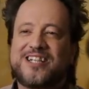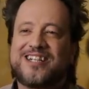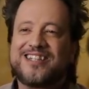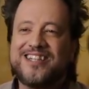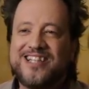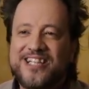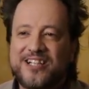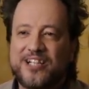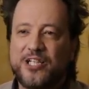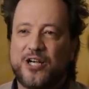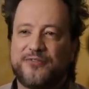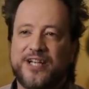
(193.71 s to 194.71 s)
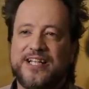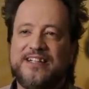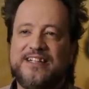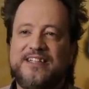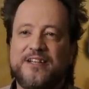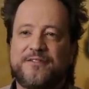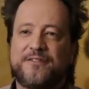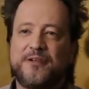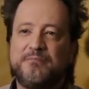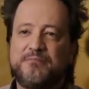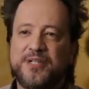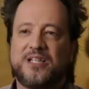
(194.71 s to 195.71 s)
clearly of a
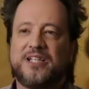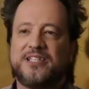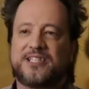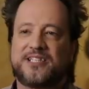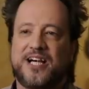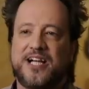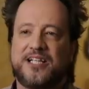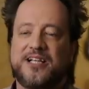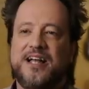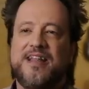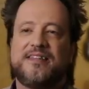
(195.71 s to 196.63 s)
different building style